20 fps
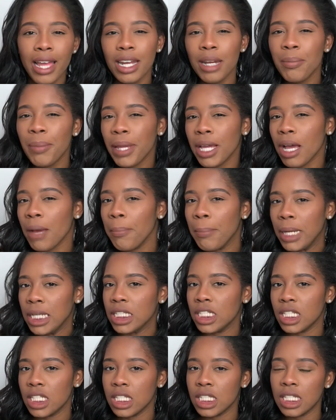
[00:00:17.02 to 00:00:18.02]
I didn't pick up
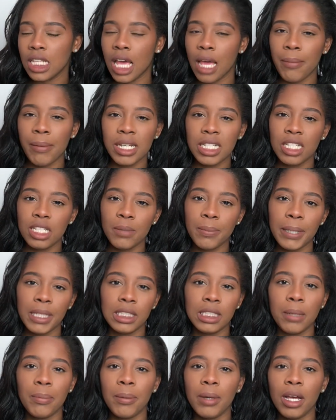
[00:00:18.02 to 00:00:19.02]
much this time, I just
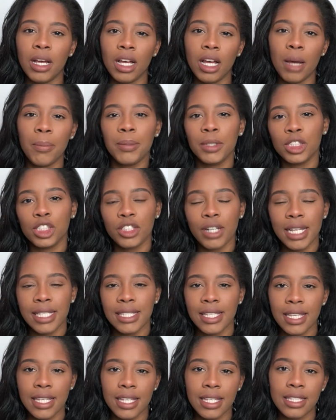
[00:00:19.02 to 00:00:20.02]
picked up a couple
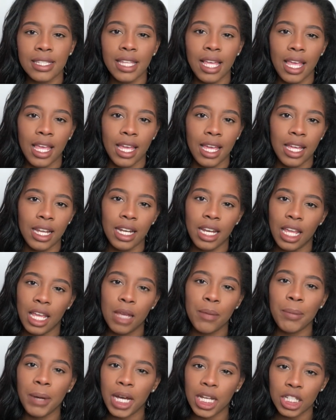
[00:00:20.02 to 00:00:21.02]
dresses and
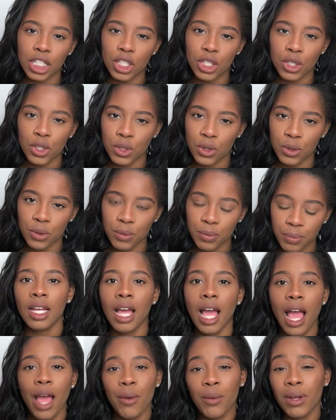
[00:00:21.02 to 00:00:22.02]
a bodysuit.
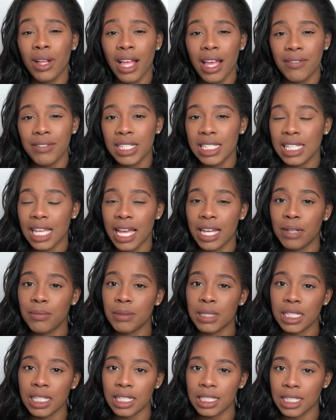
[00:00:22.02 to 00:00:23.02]
I will have these
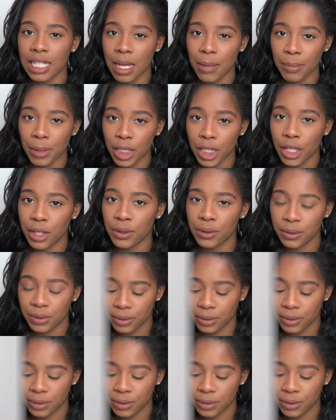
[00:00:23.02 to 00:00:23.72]
items linked down below.